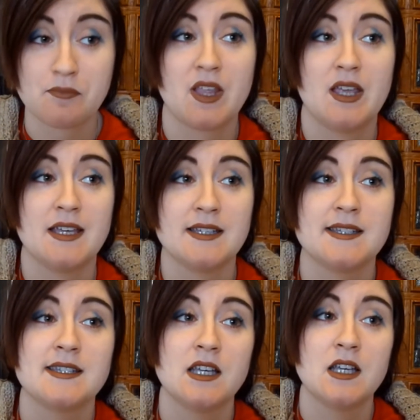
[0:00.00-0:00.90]

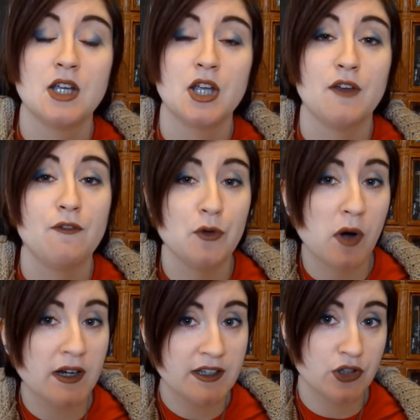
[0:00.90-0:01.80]
is, if you
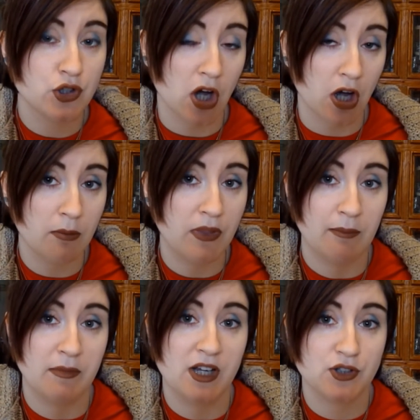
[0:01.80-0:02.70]
want a job that
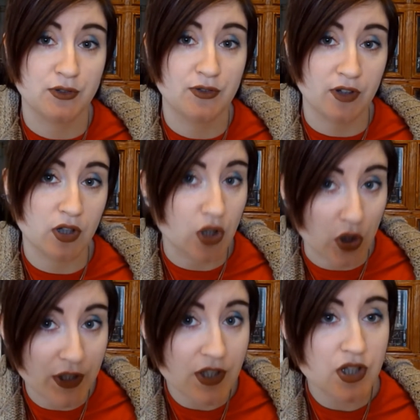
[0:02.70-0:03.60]
makes you feel
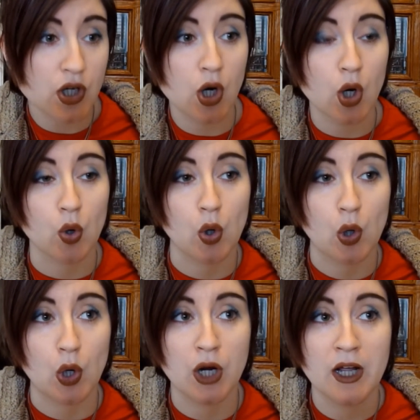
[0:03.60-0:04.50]
good,
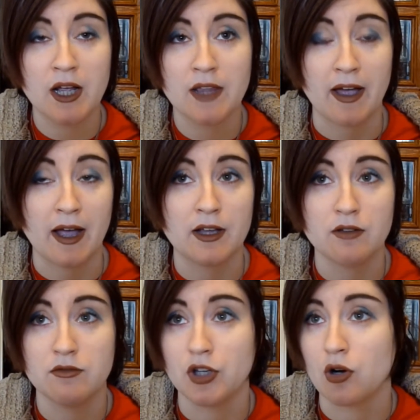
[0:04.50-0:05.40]
or that,
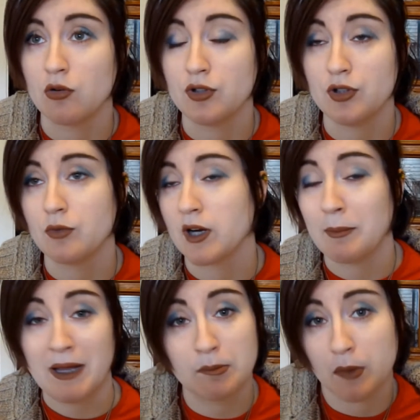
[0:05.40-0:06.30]
you know, you want to
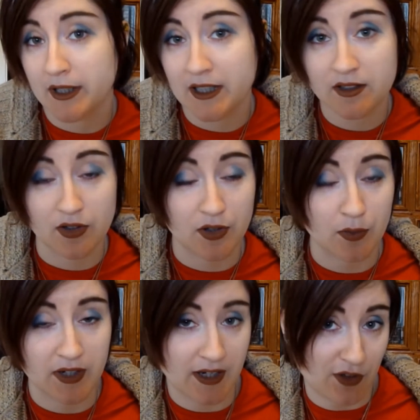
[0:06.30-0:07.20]
make money, so you
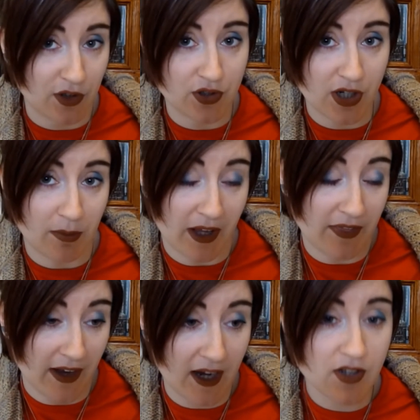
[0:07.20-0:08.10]
want to have a good job like
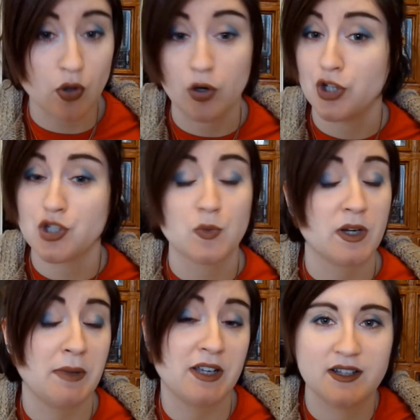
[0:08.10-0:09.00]
that, or you just want to
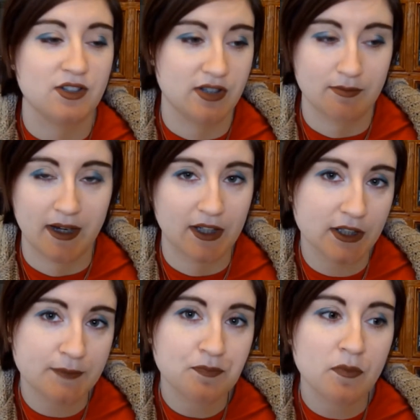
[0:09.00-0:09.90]
make it, it doesn't
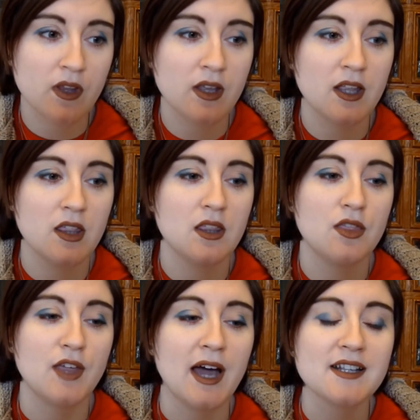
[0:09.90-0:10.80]
matter.
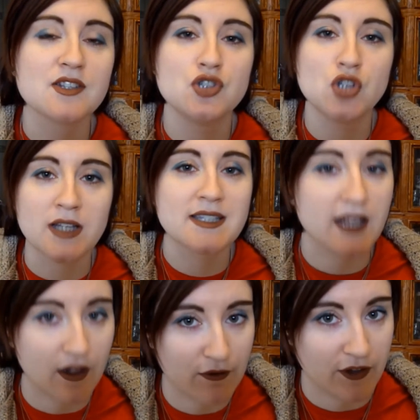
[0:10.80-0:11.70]
That is not
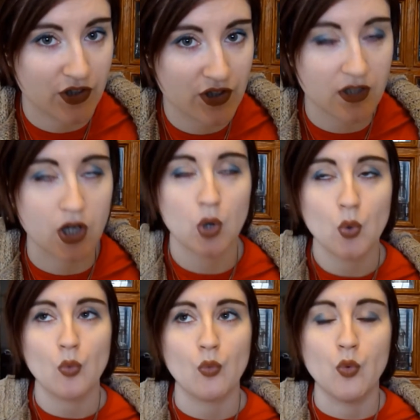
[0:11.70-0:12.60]
selfish.
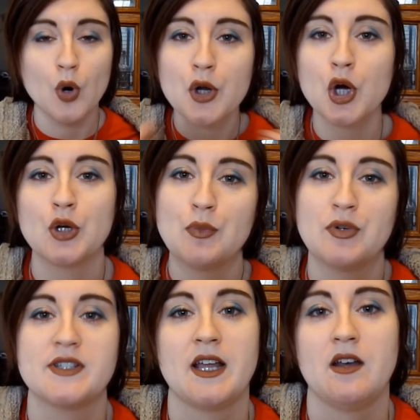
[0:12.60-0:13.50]

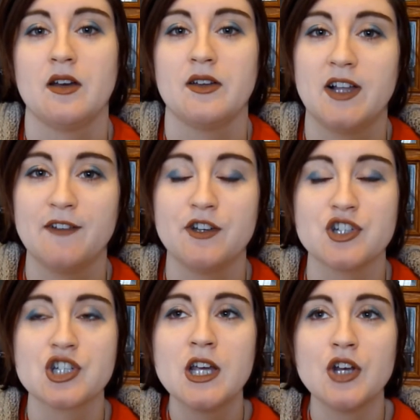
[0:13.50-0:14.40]
100% not selfish.
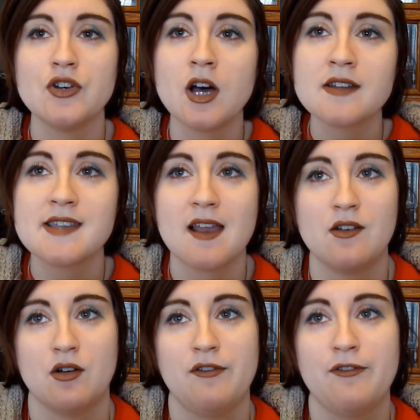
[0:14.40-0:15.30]
Not said
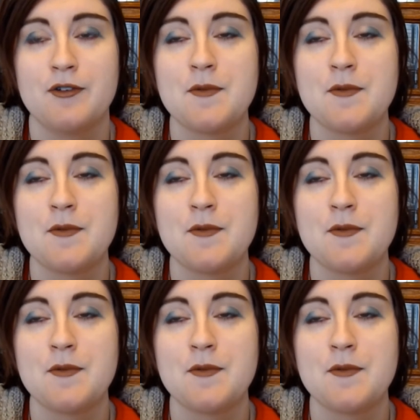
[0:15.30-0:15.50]
enough.